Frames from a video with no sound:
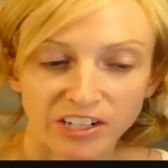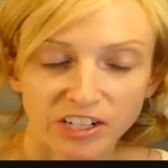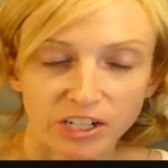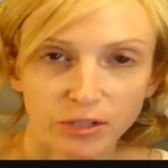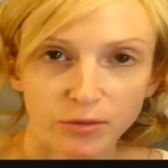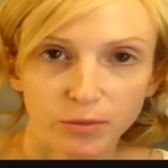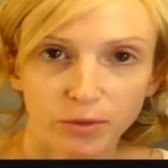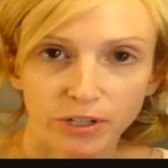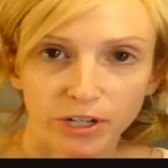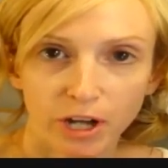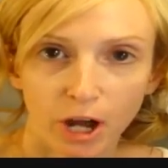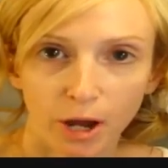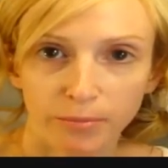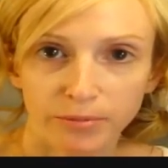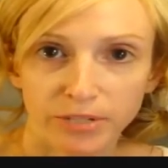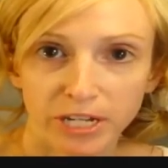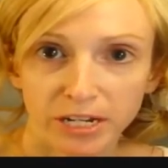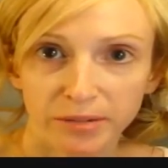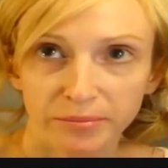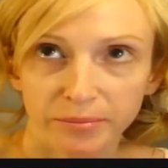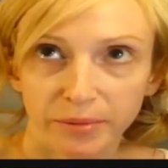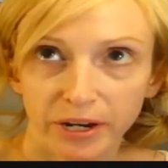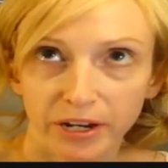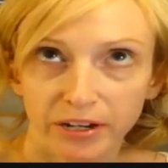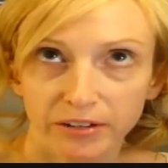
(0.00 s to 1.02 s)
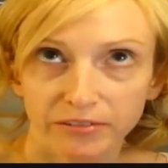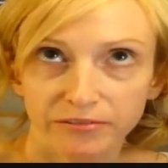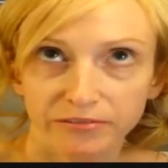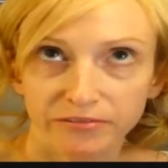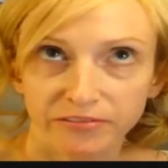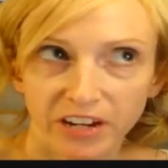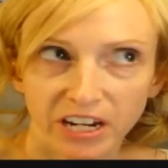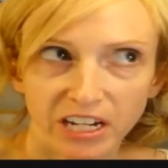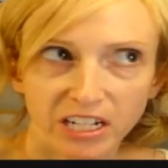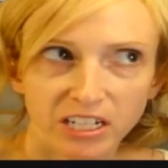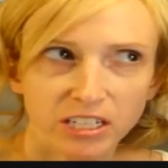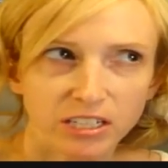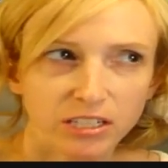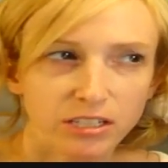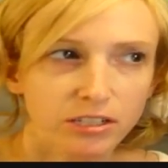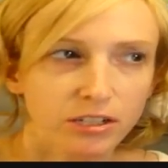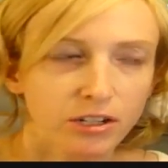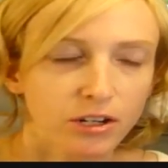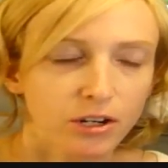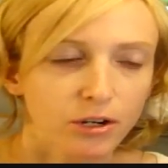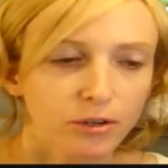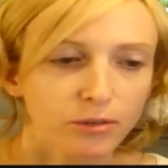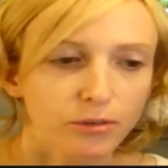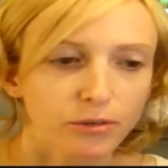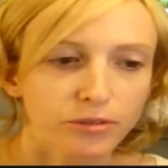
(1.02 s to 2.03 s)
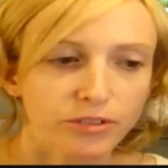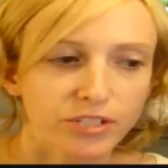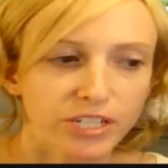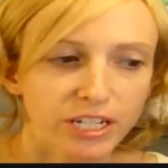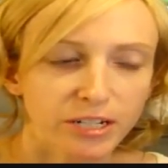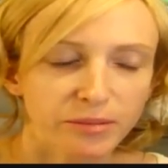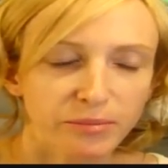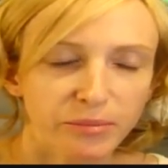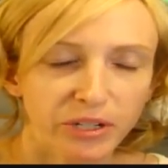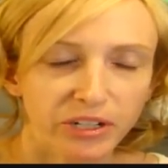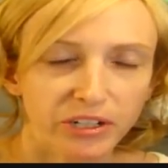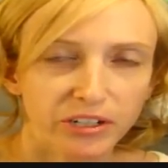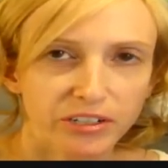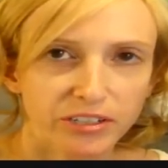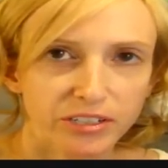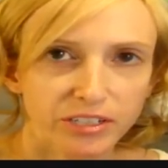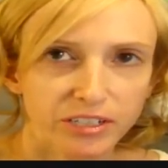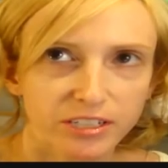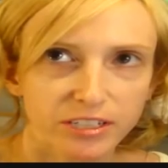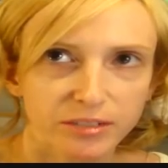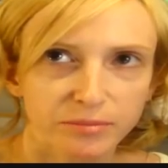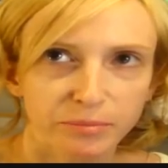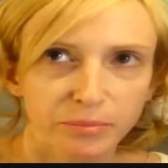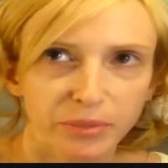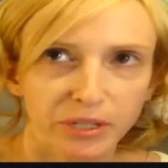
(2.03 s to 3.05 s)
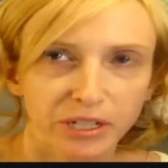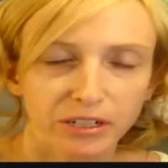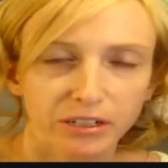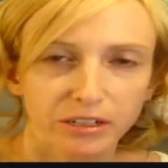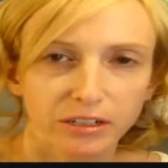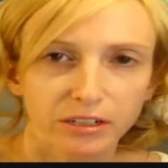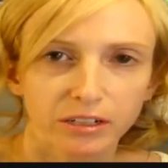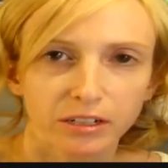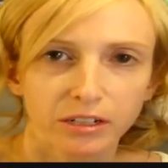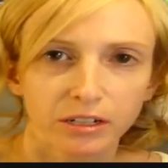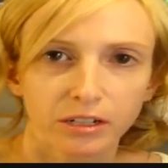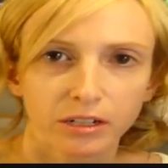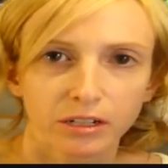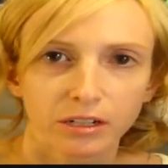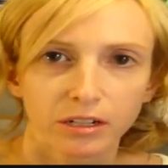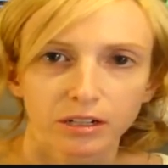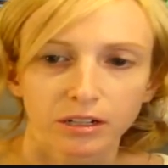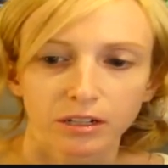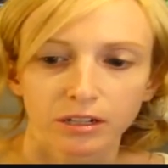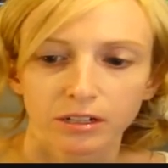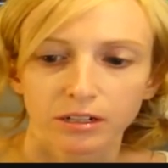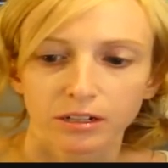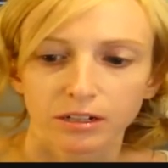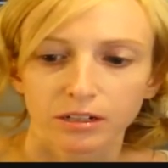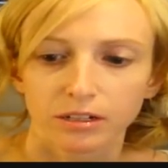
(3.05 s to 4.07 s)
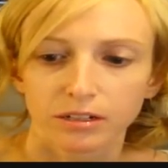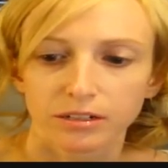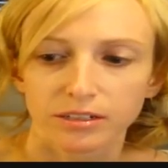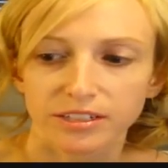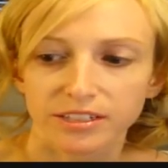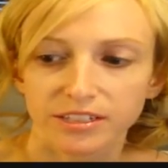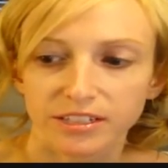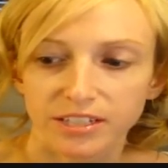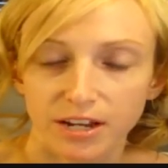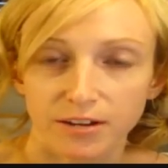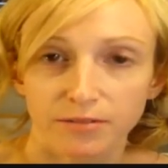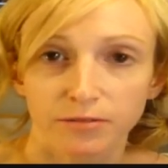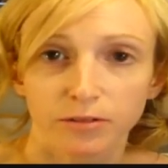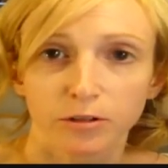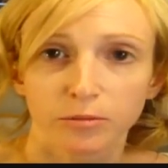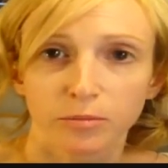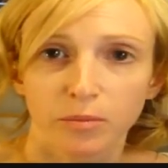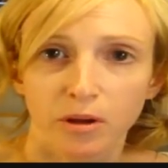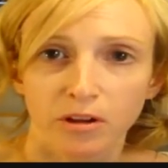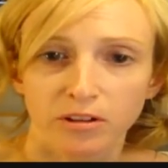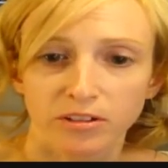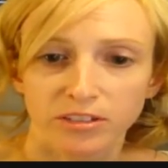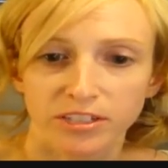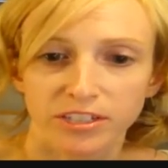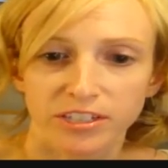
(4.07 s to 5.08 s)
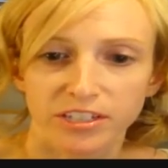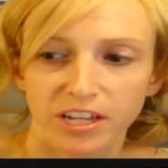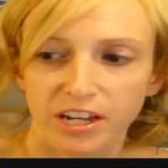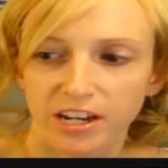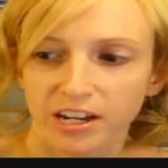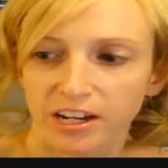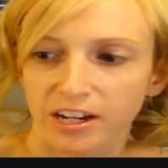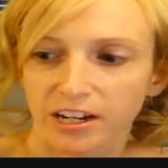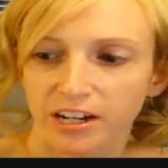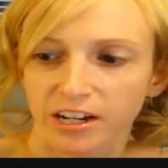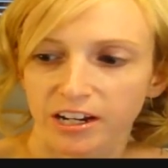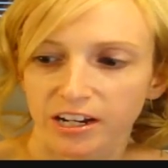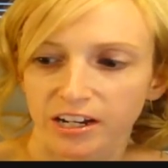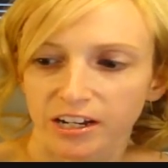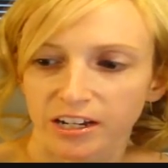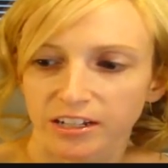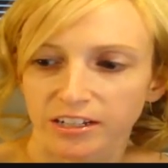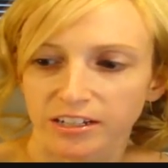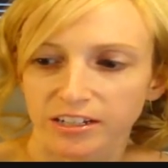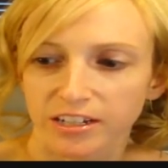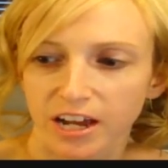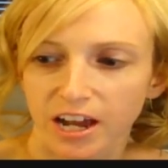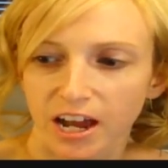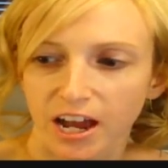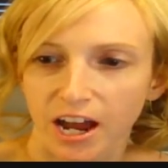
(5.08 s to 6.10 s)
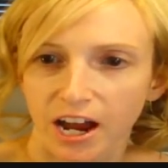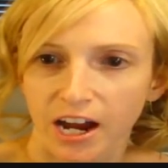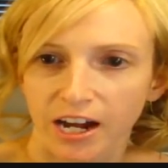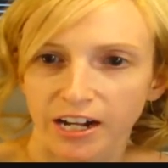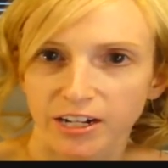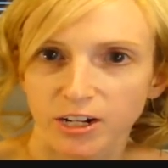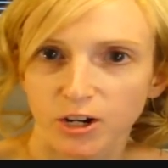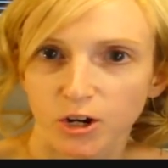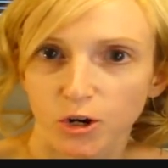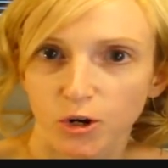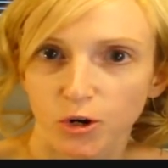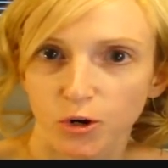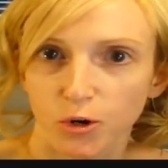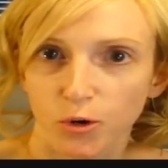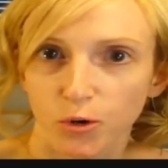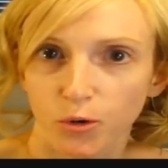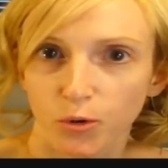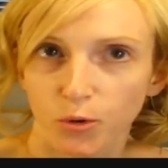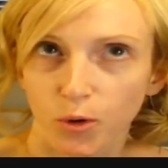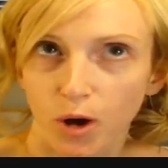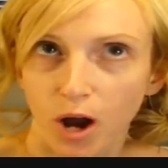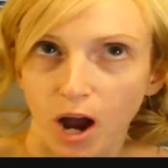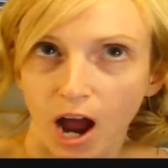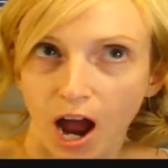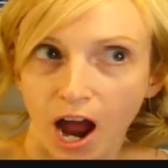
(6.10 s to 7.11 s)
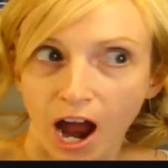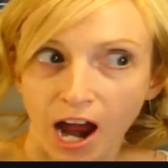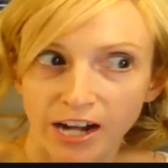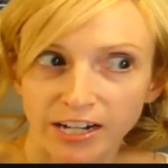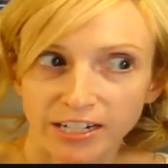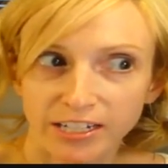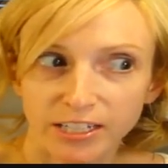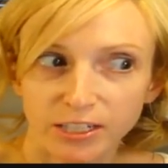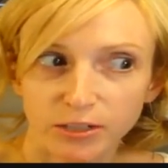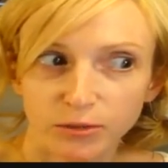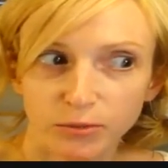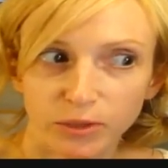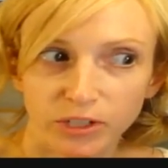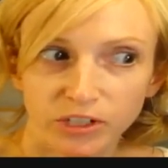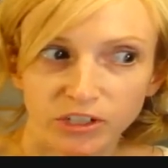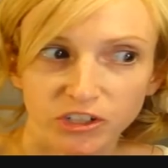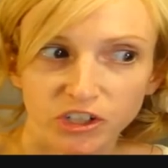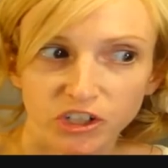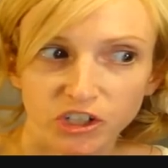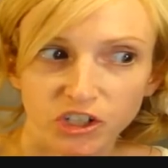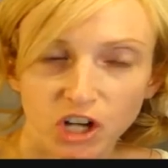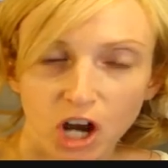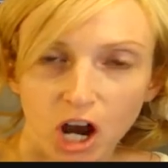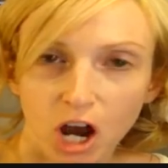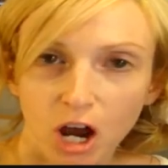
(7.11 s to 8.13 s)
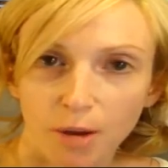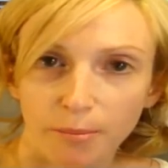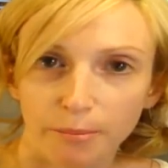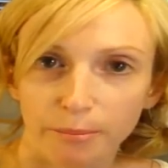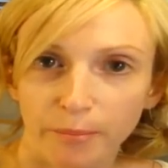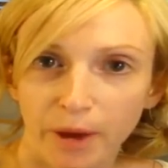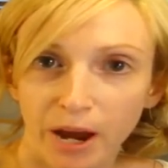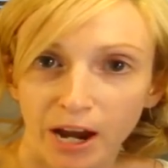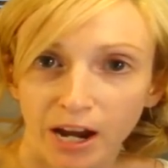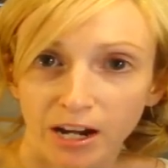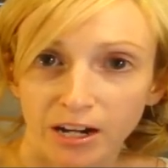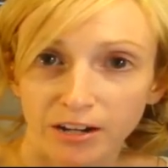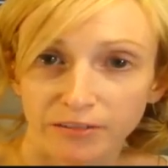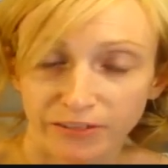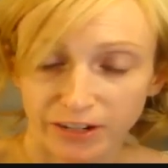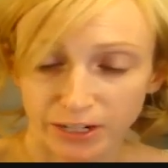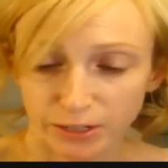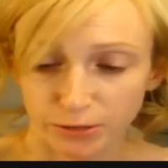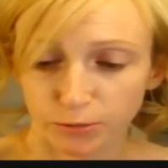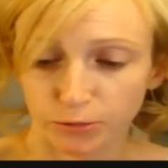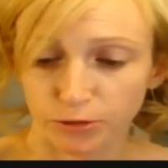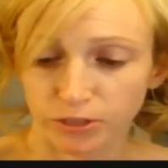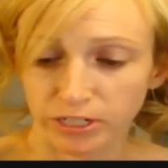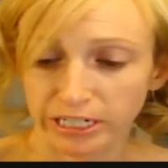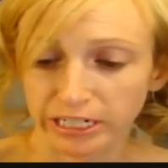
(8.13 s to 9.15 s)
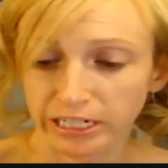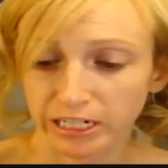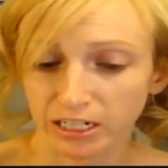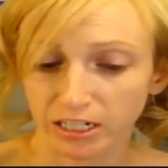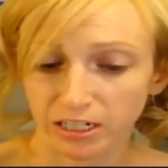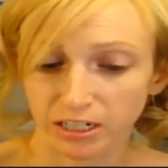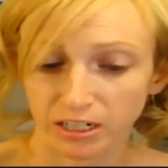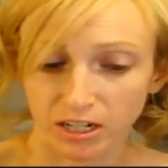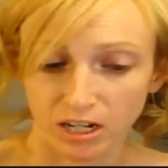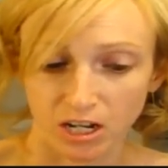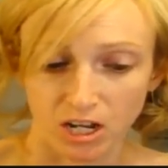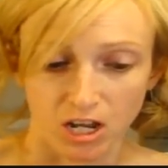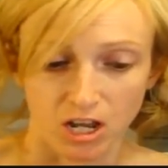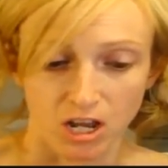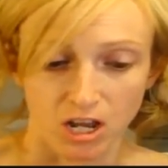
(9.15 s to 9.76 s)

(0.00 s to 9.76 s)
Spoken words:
just wanted to update my face routine because it's been several months and I know I switched up my face routine